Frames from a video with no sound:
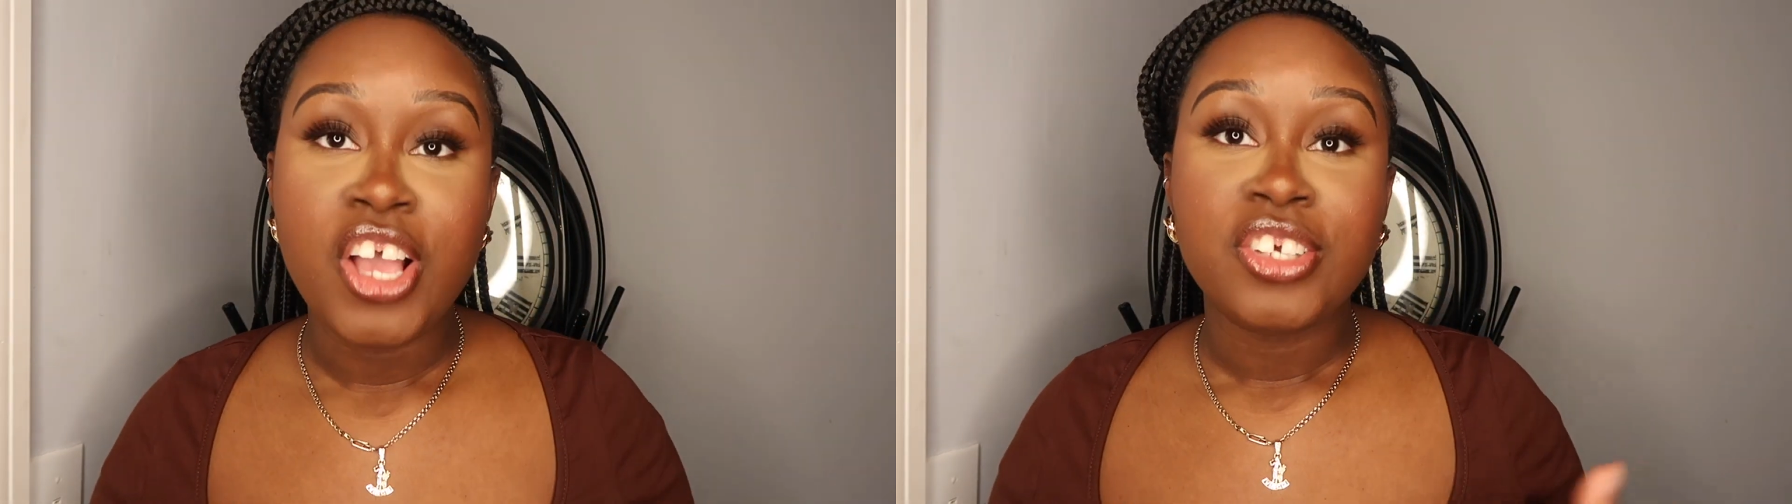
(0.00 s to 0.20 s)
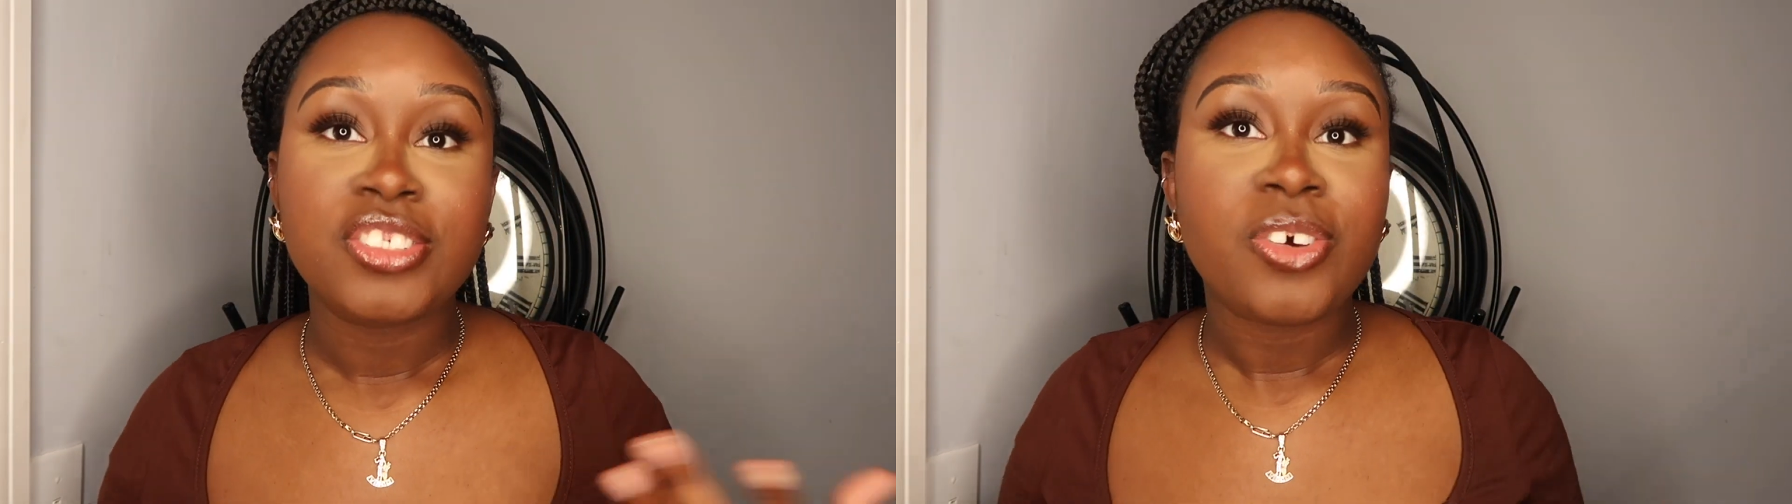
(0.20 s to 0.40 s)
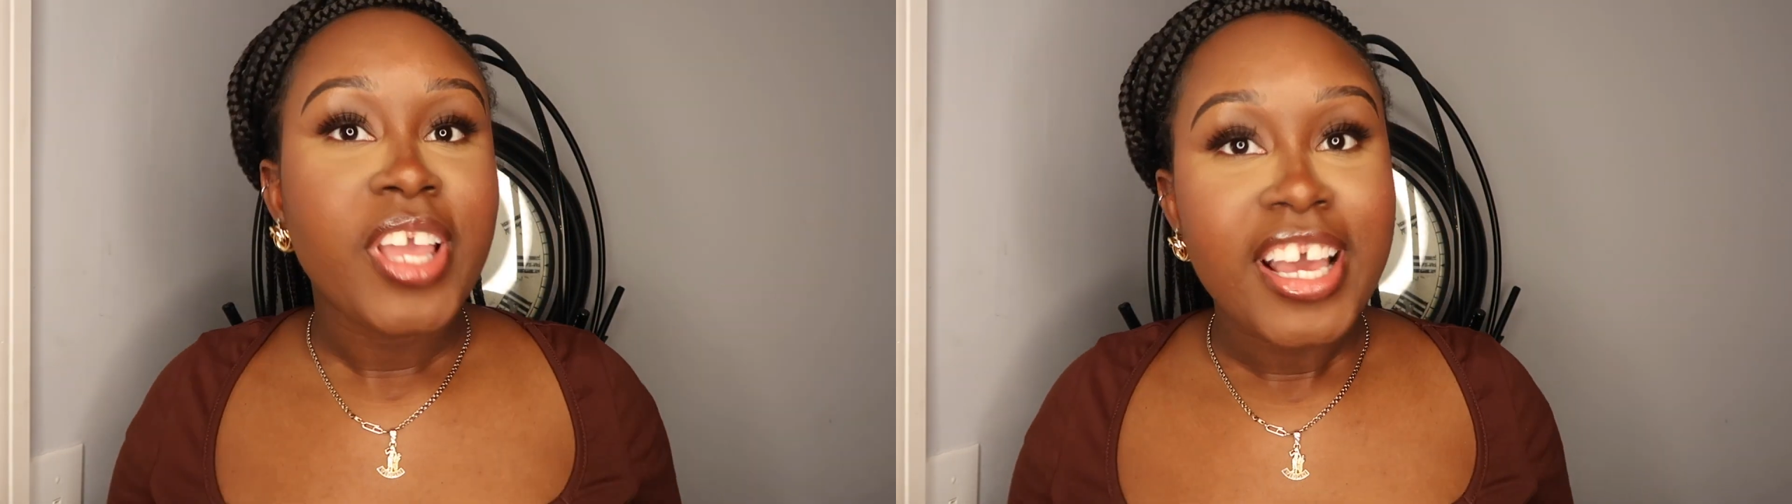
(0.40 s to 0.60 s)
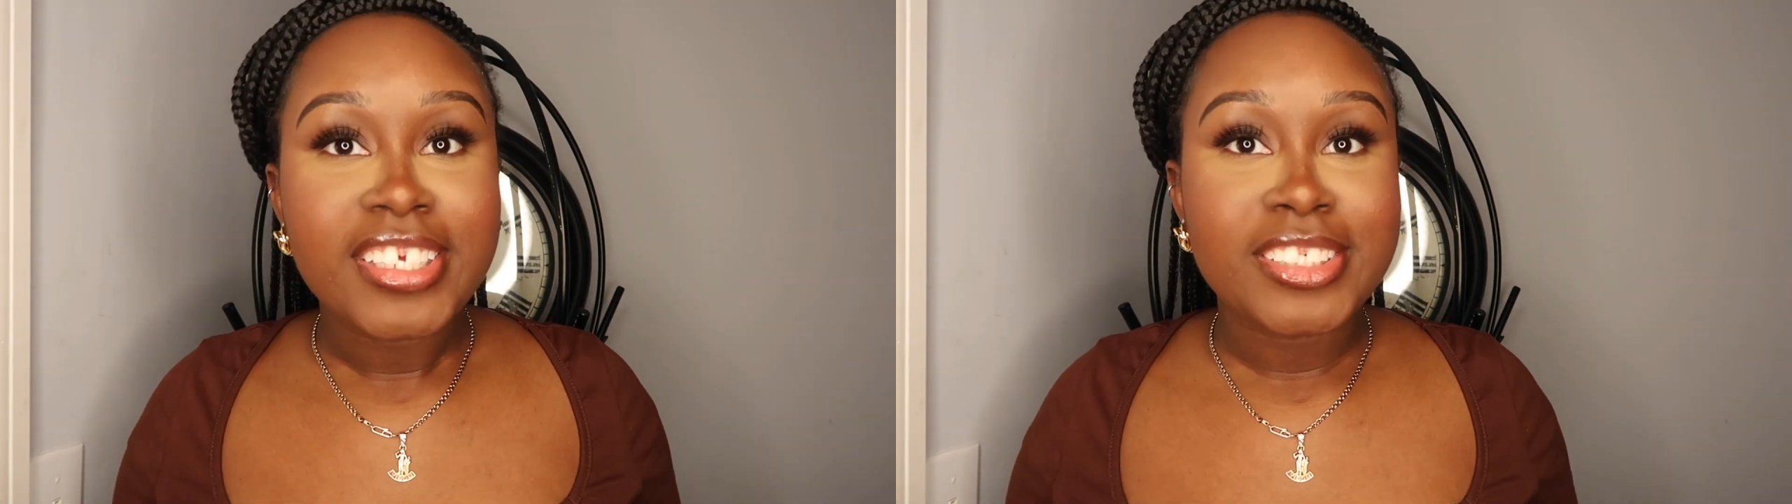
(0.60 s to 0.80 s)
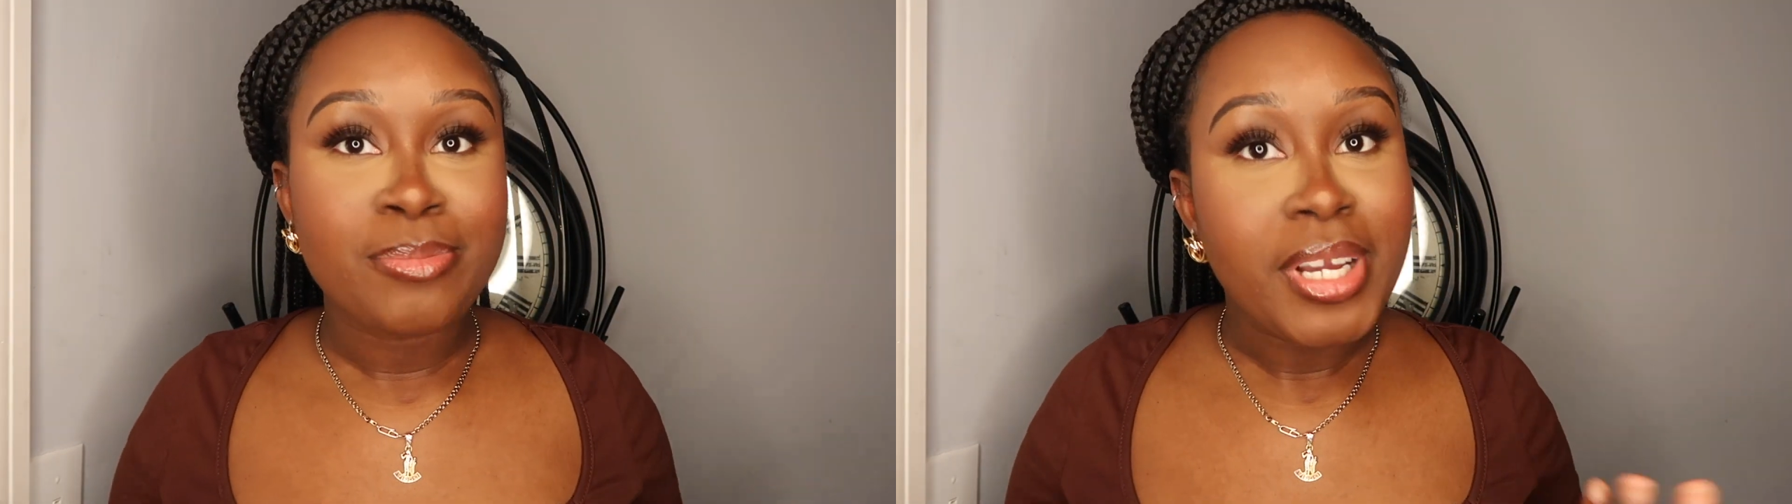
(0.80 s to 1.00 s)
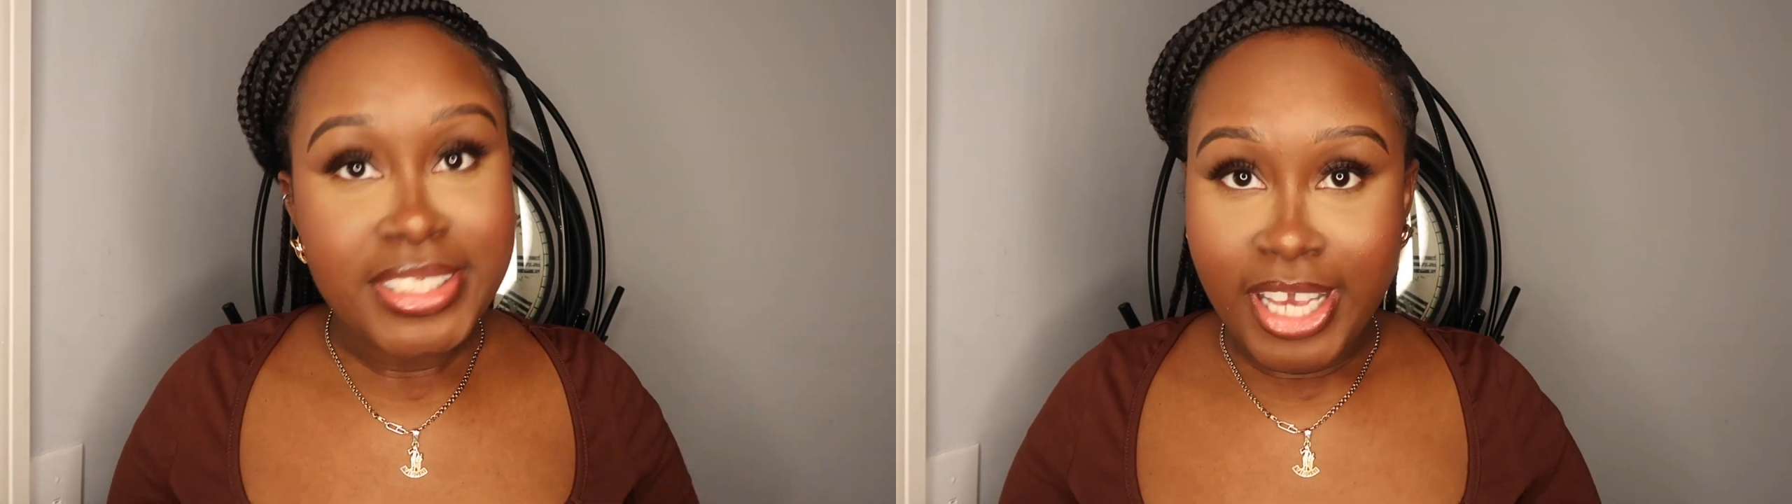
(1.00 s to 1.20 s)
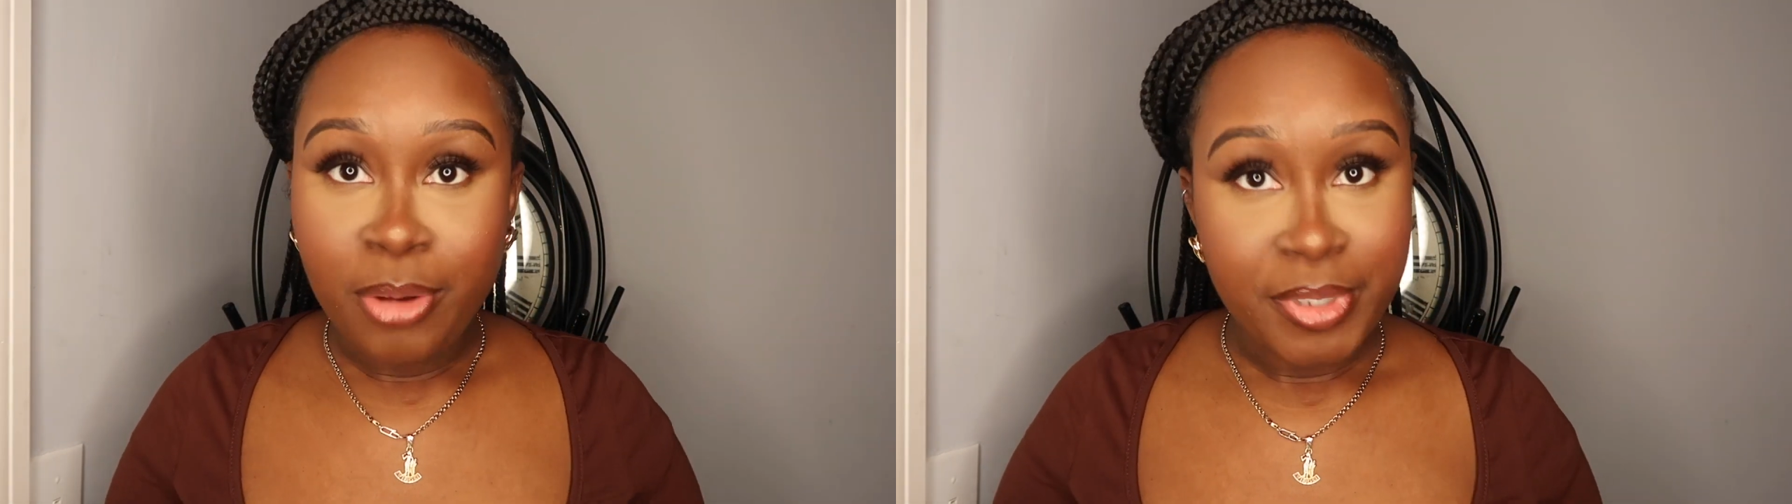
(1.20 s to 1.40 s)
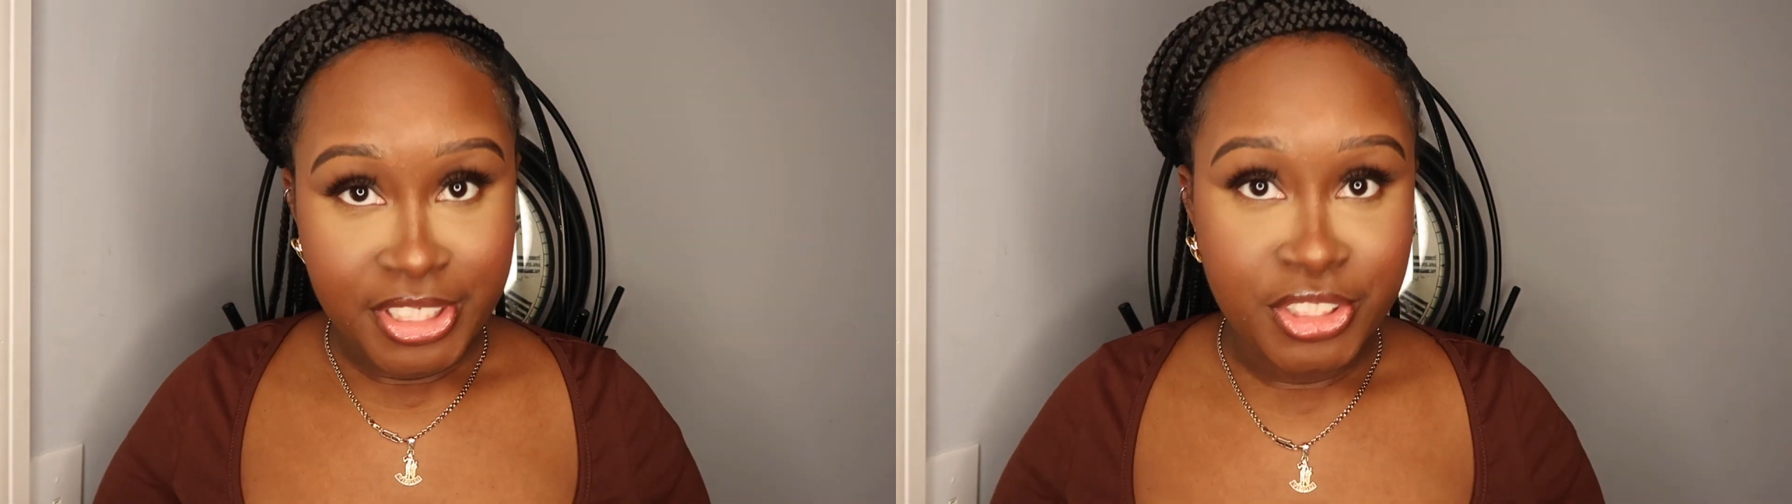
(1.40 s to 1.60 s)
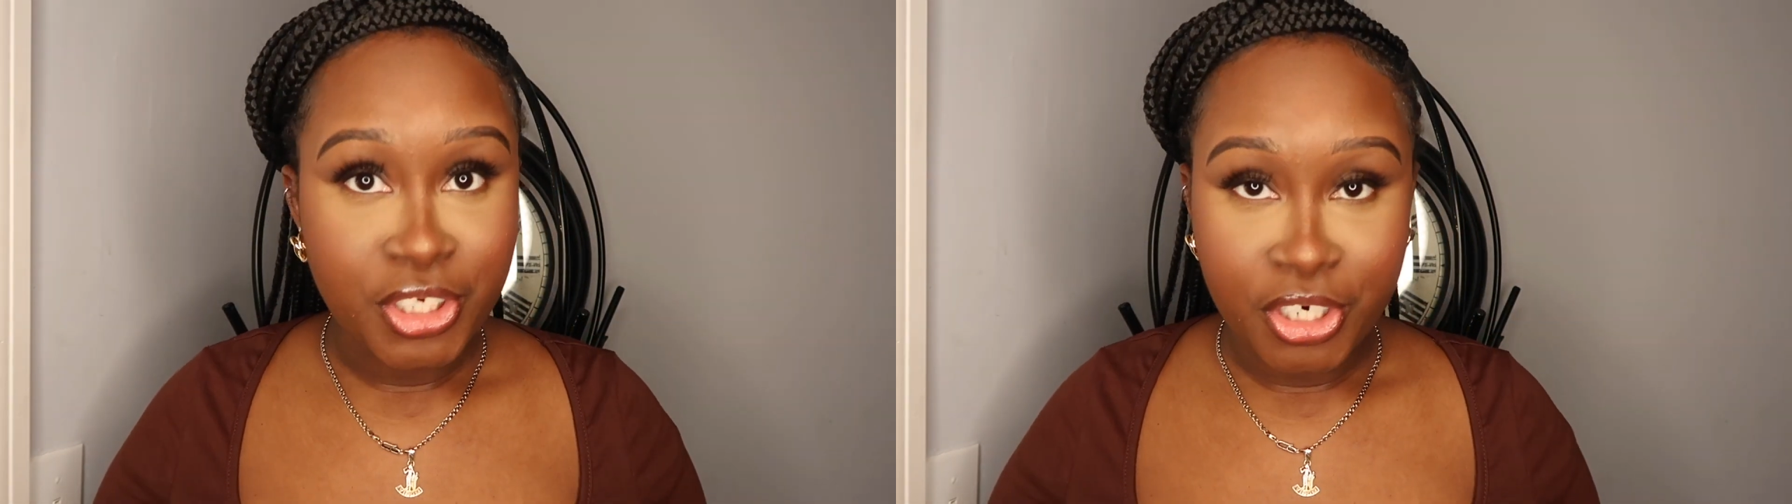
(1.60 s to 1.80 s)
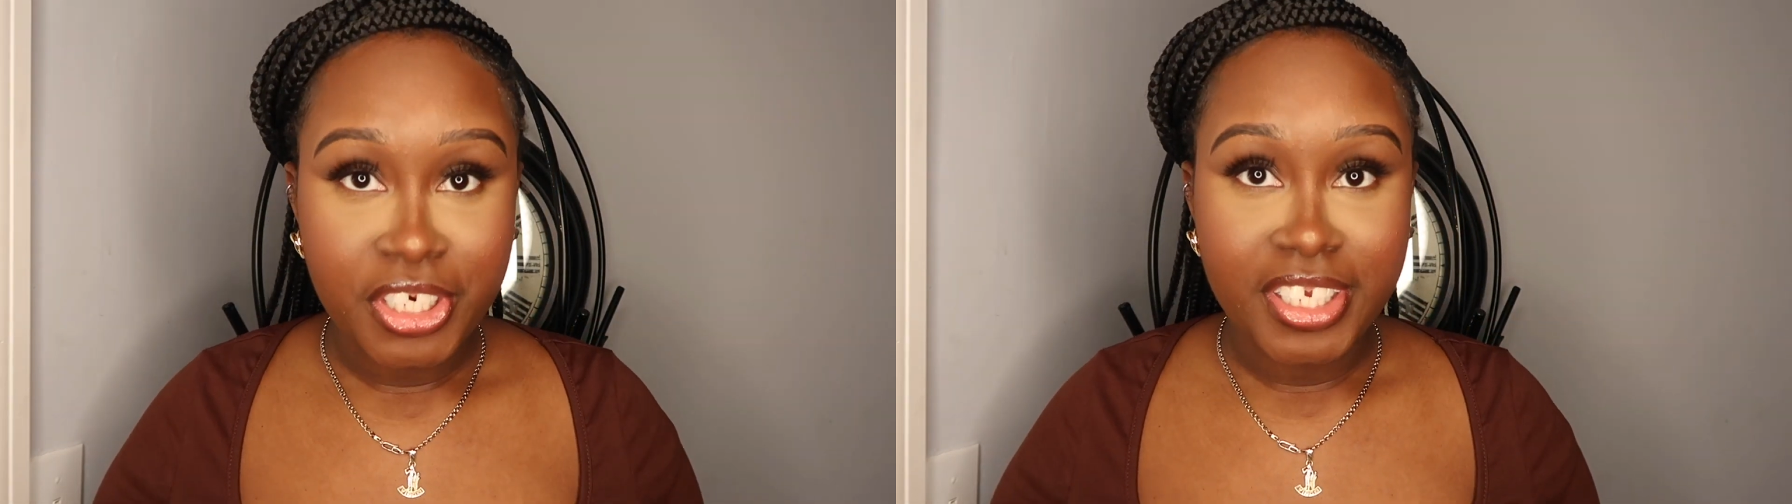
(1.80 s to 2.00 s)
So yes, my scalp is
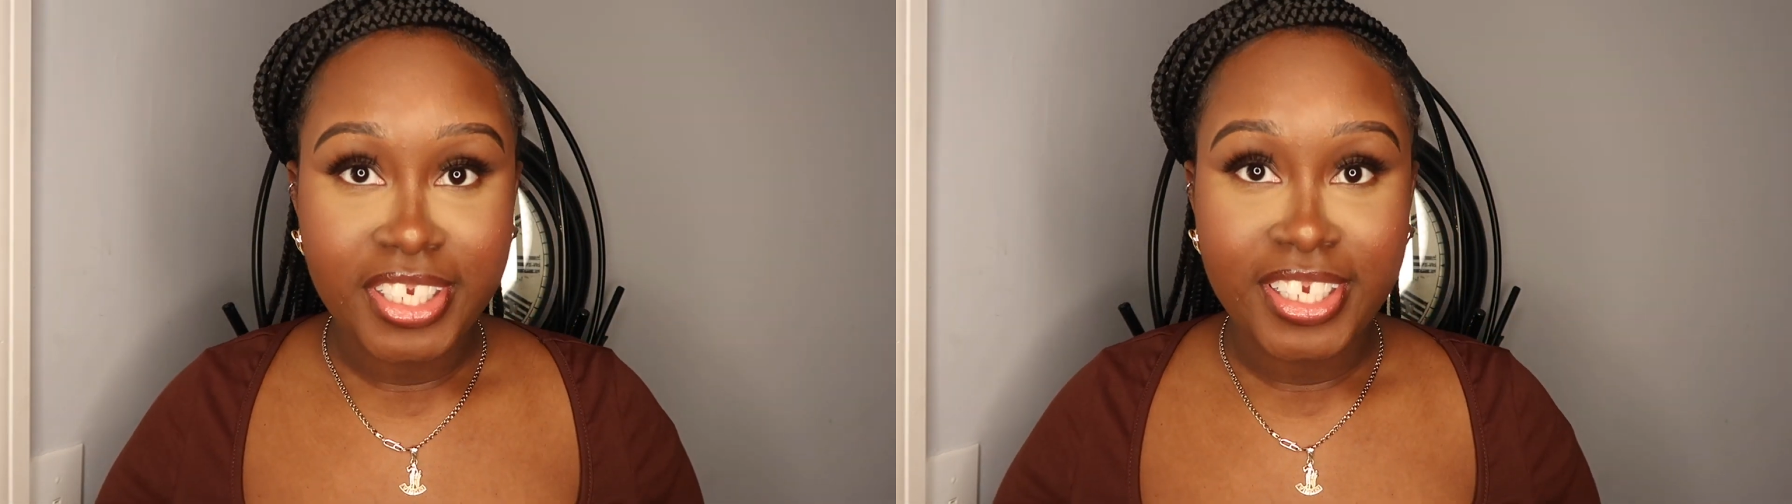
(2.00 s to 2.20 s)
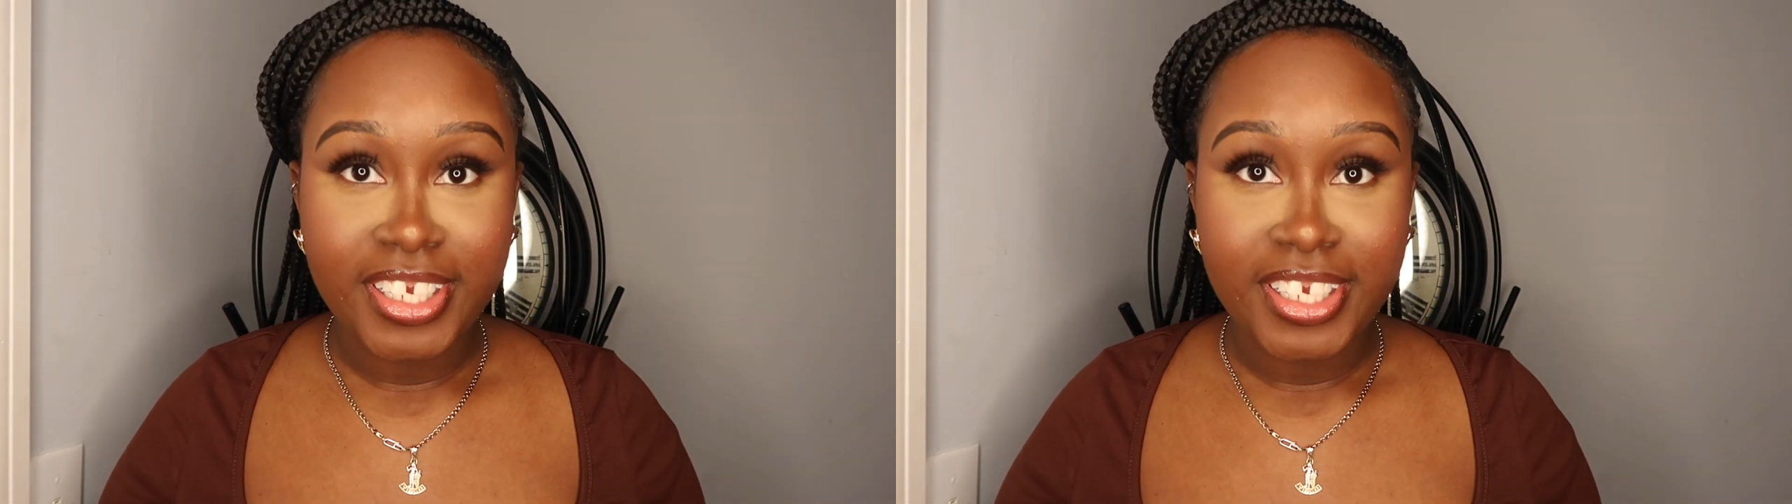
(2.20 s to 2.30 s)
dirty.